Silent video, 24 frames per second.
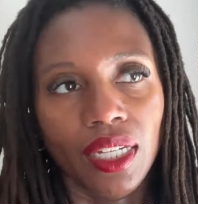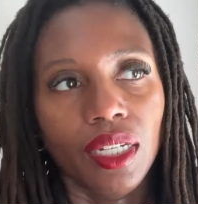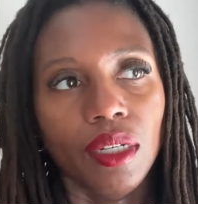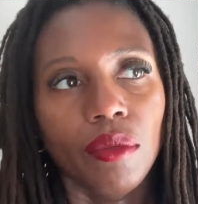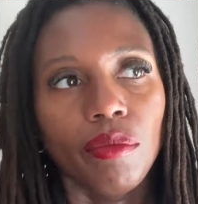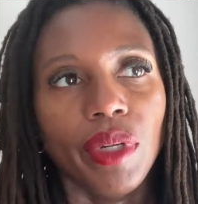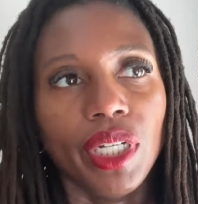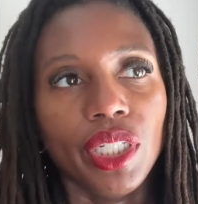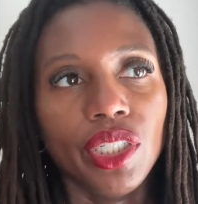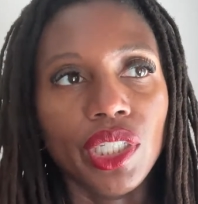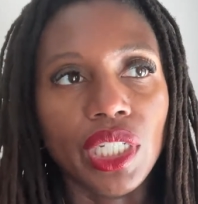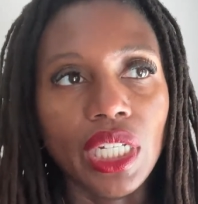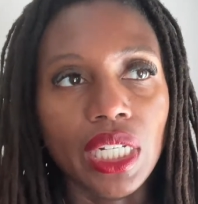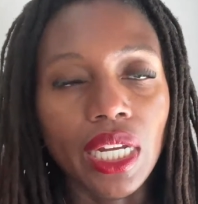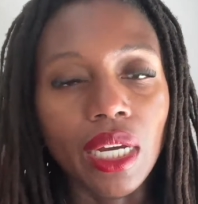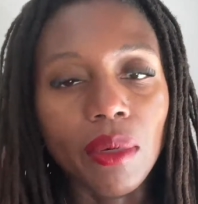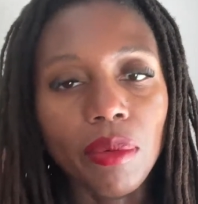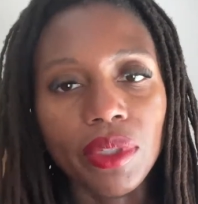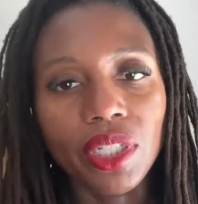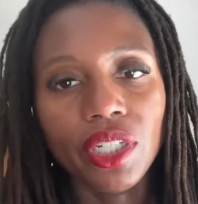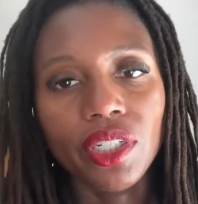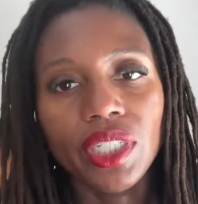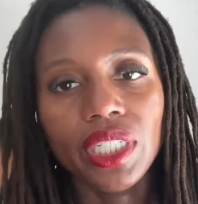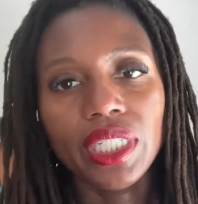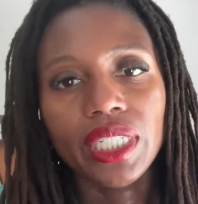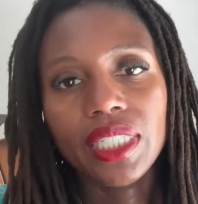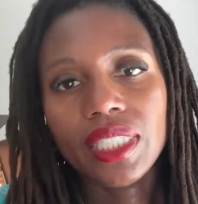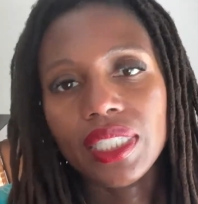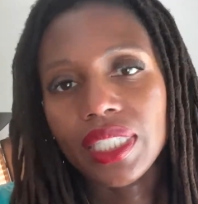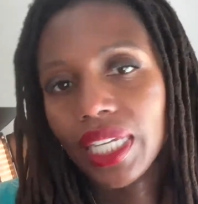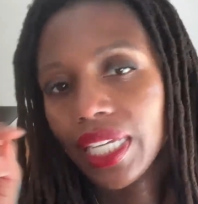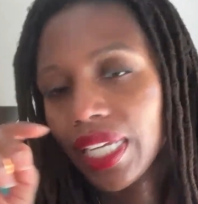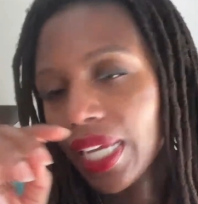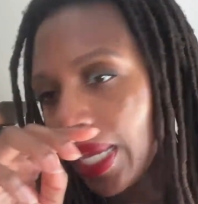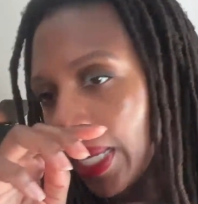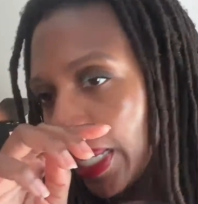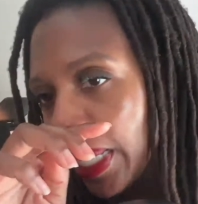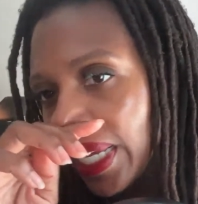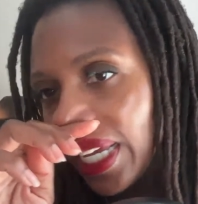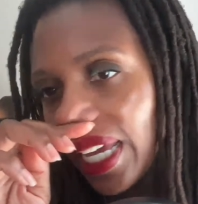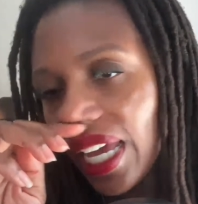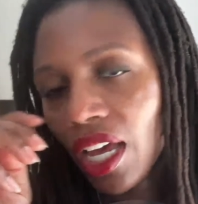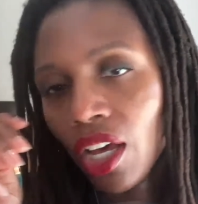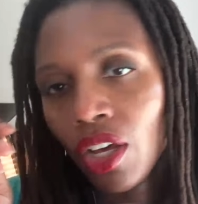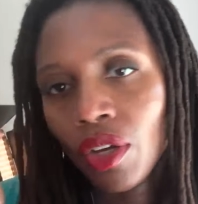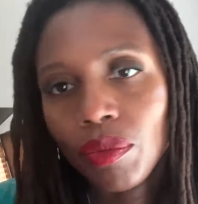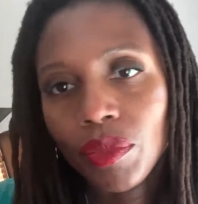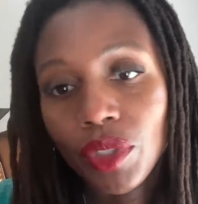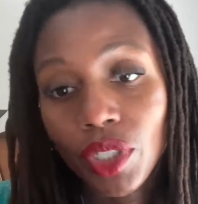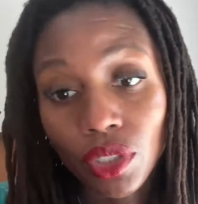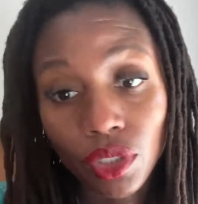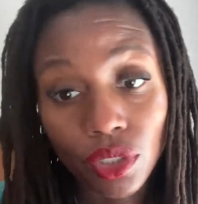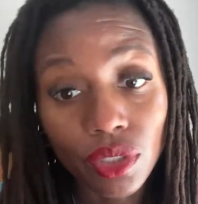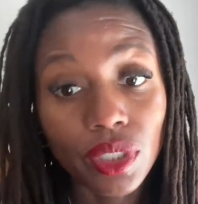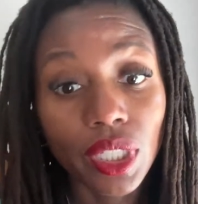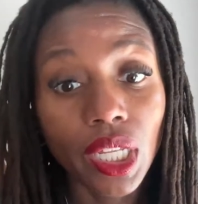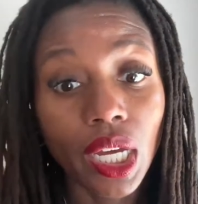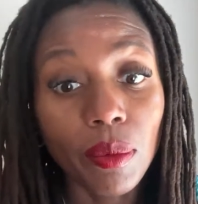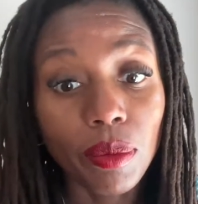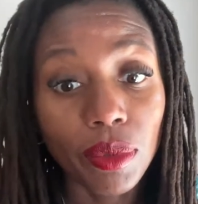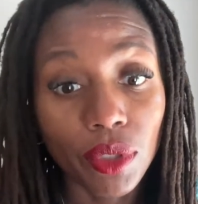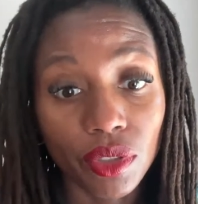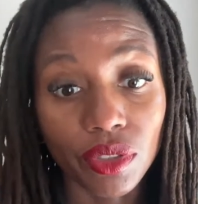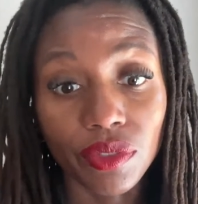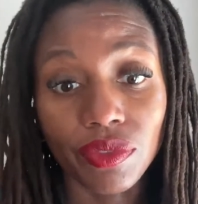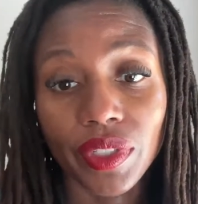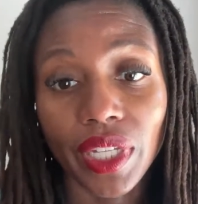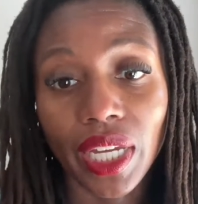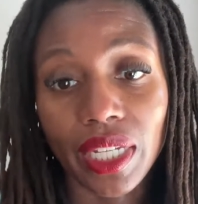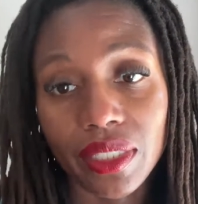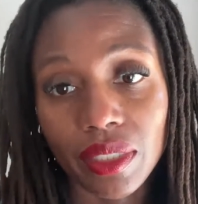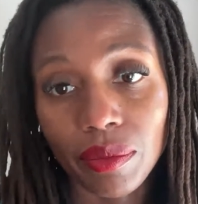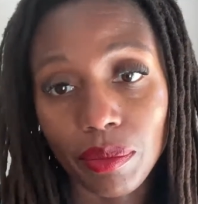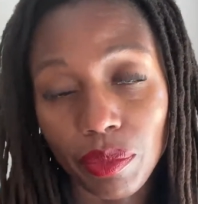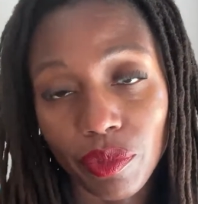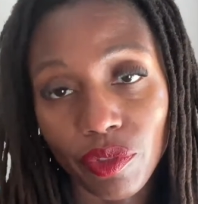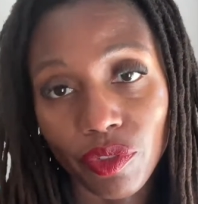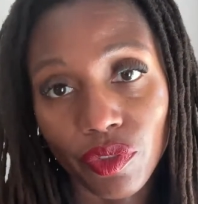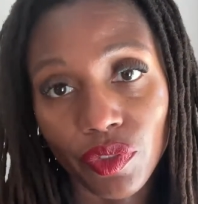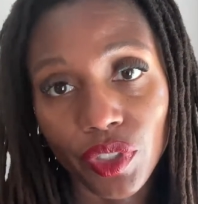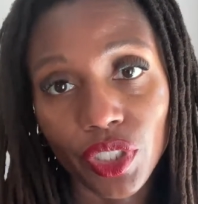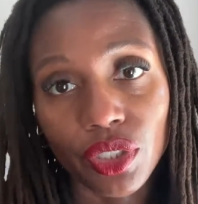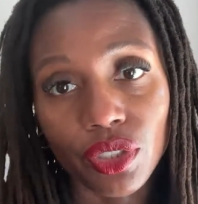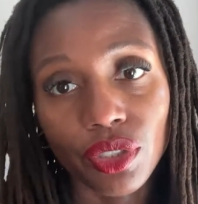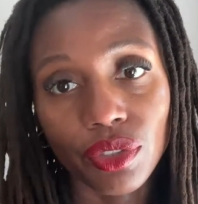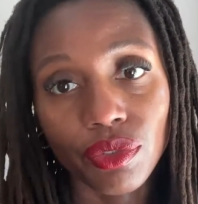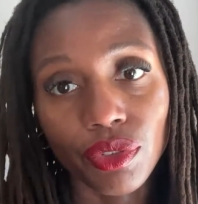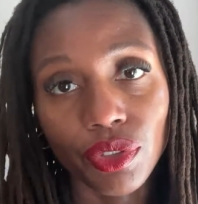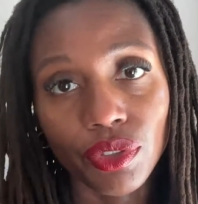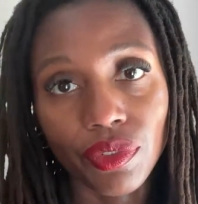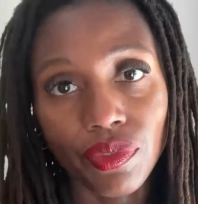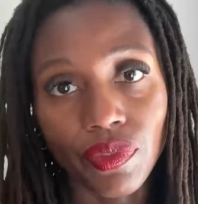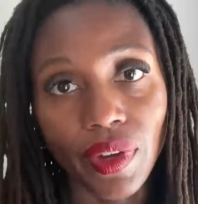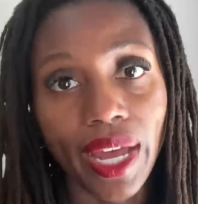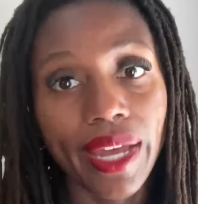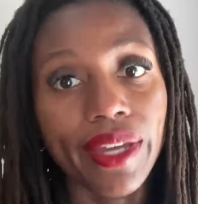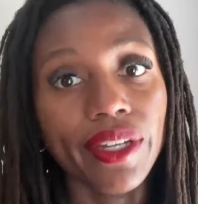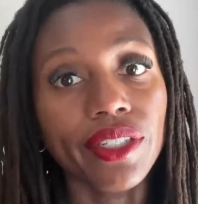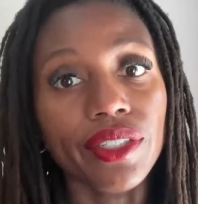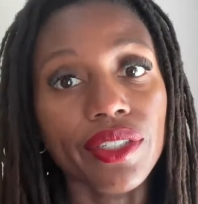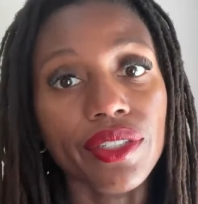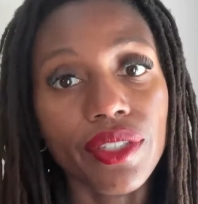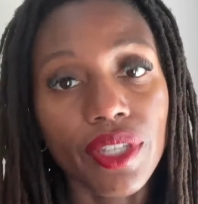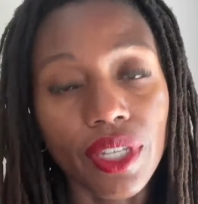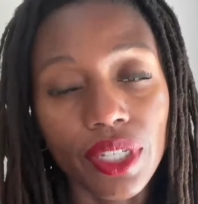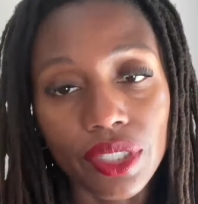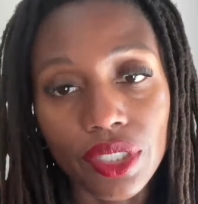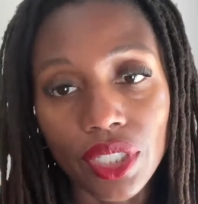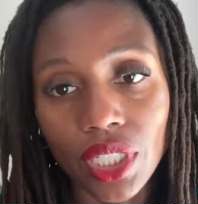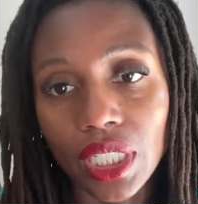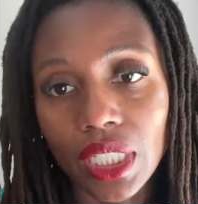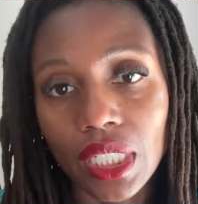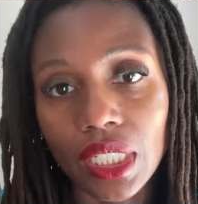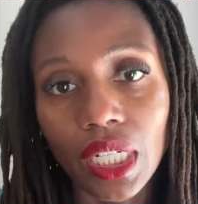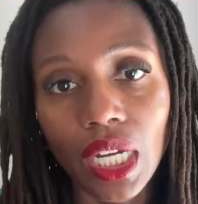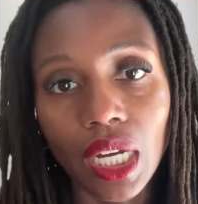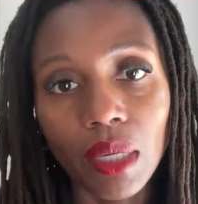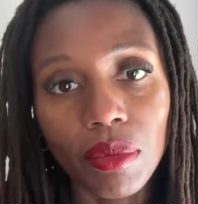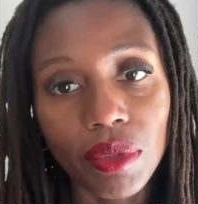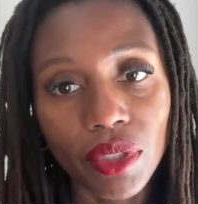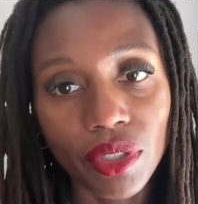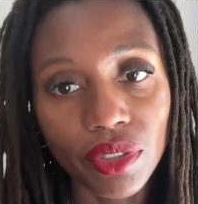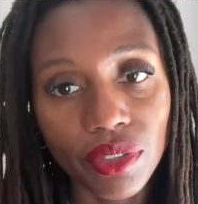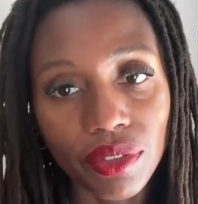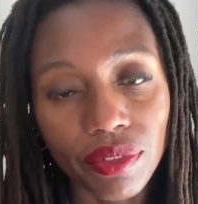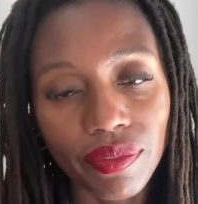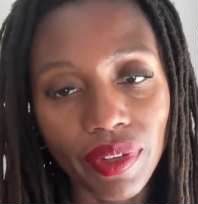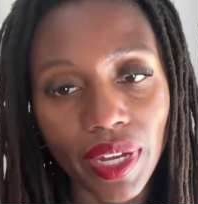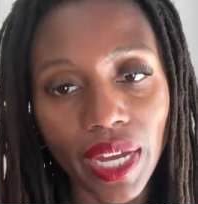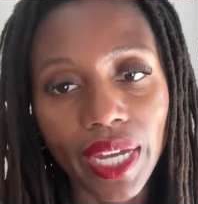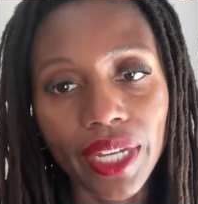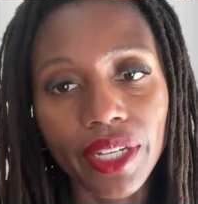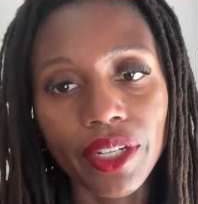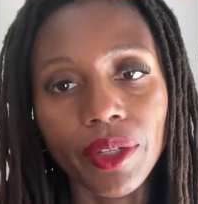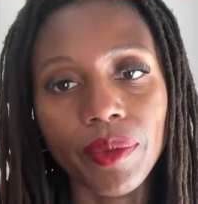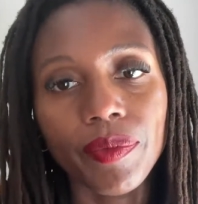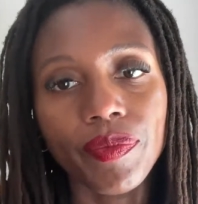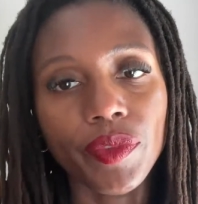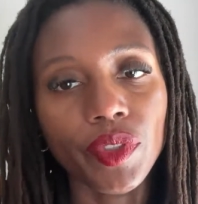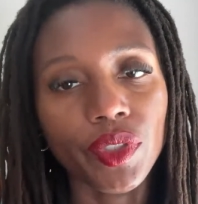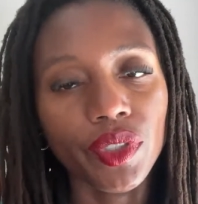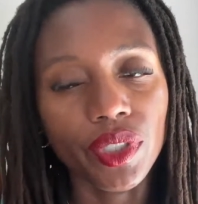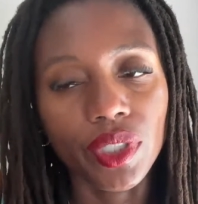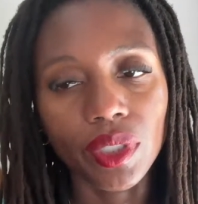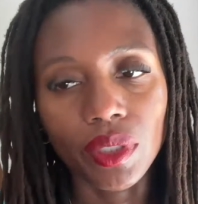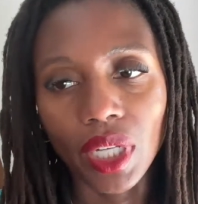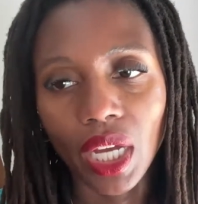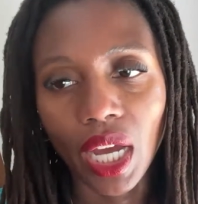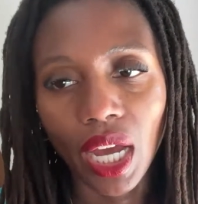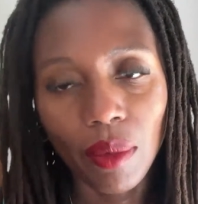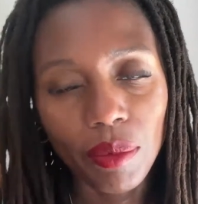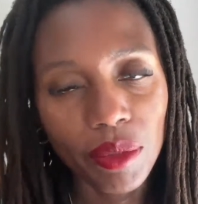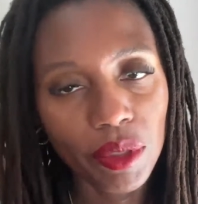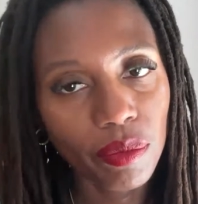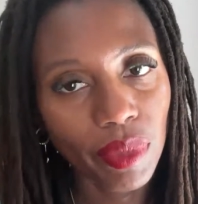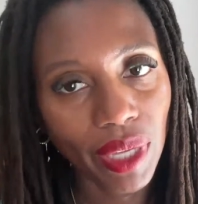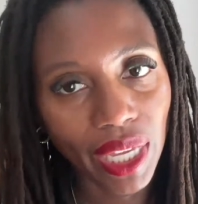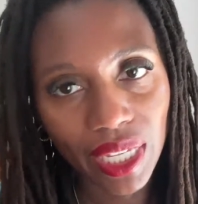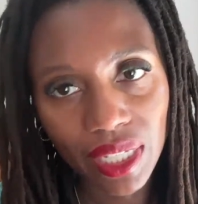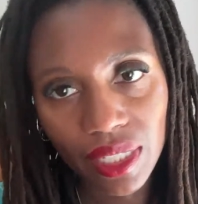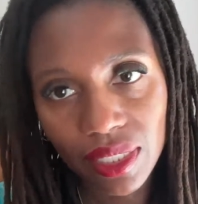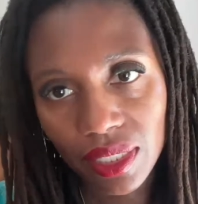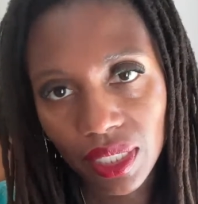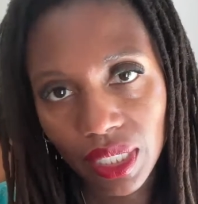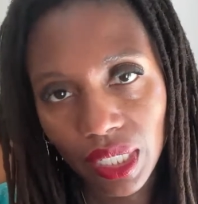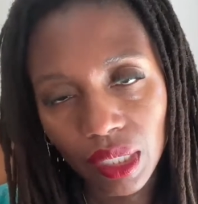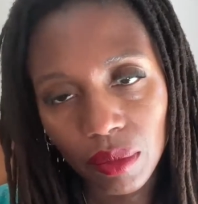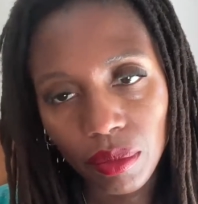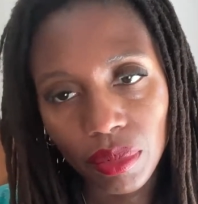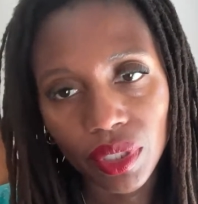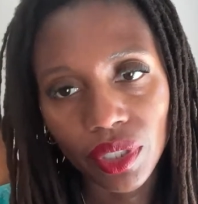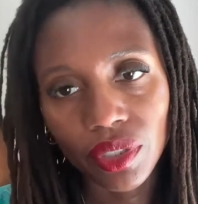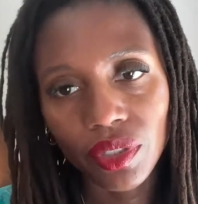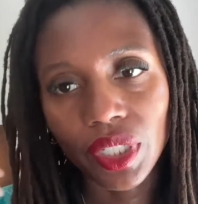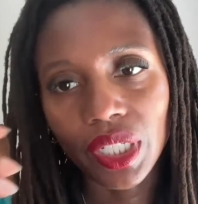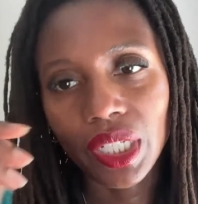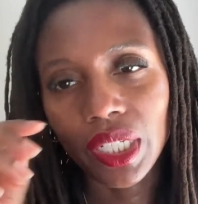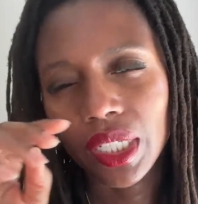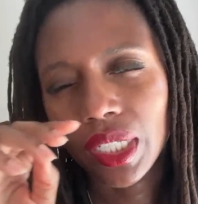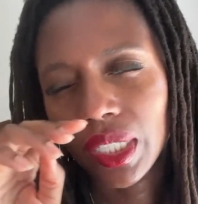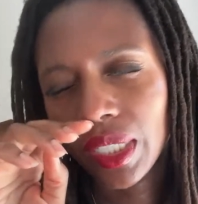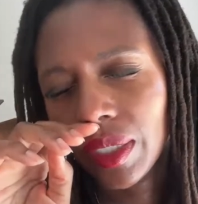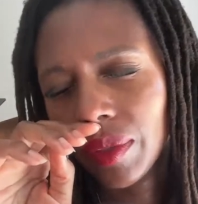But you can upload it and say, hey, help me. And it has a feature for files. So you can upload the file, you can copy paste and upload it.